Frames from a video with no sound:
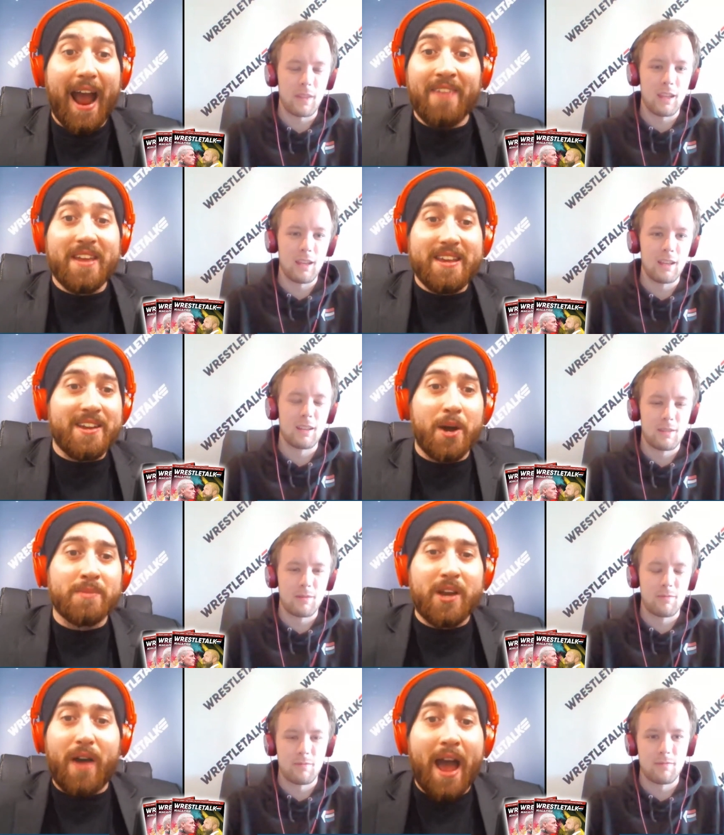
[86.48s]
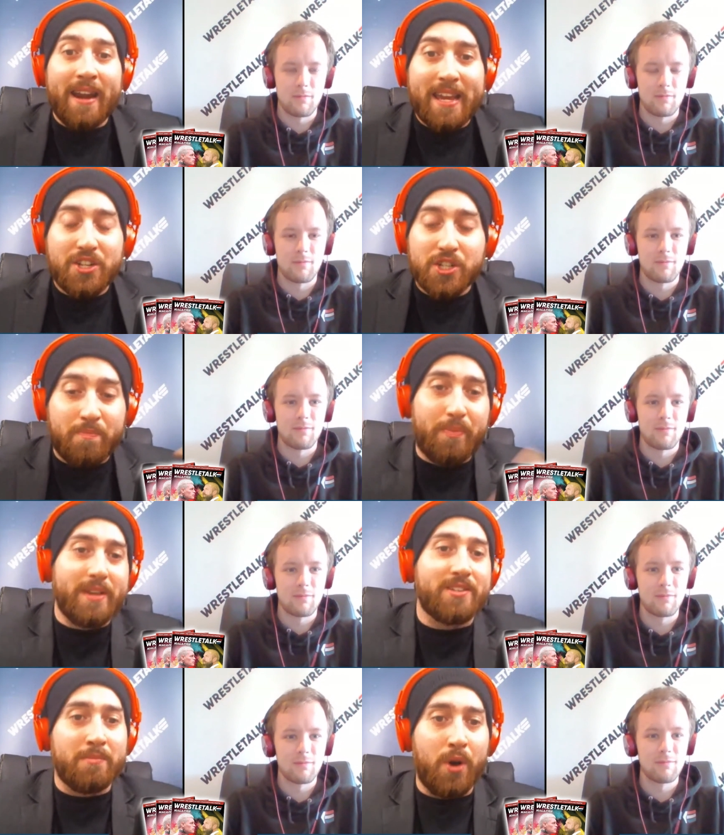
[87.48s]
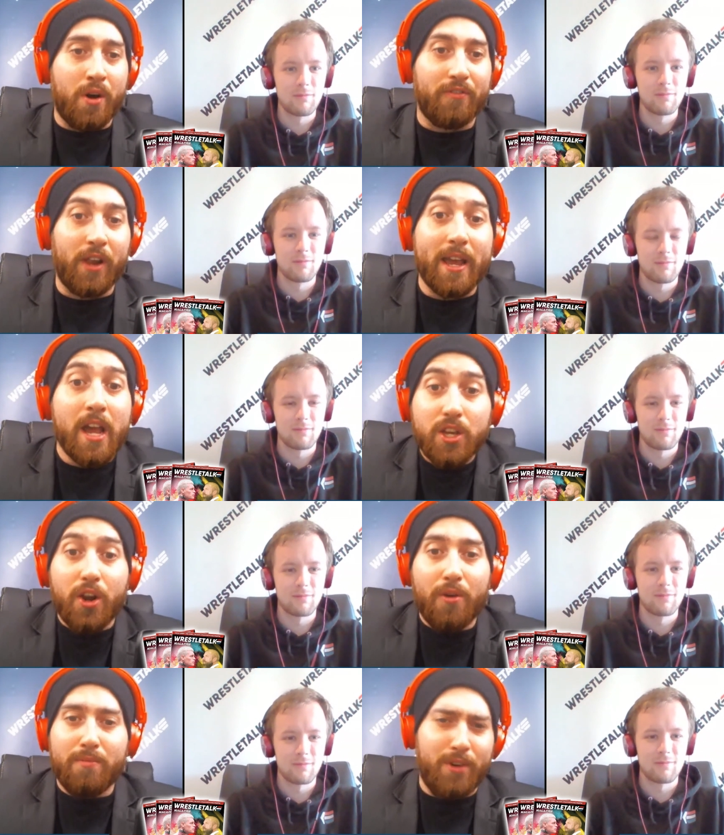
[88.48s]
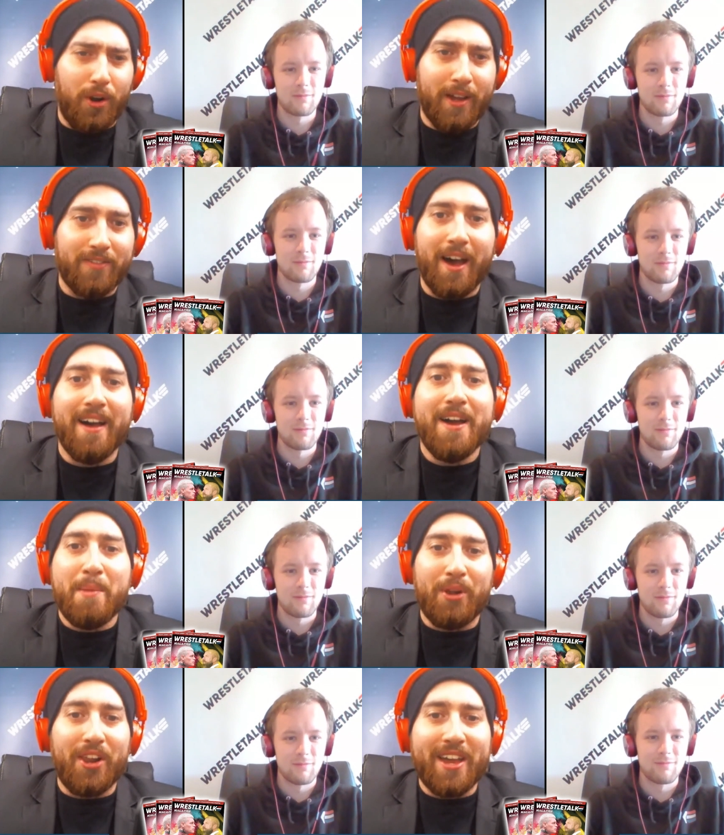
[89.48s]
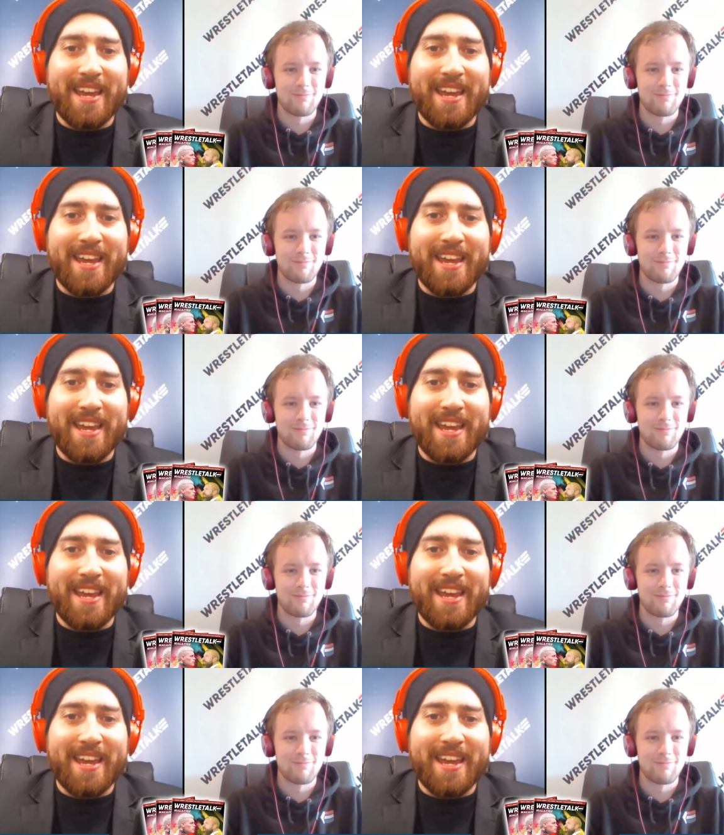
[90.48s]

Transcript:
Speaker 1: And then he comes out and he just beats him off, like you know, not like that, but like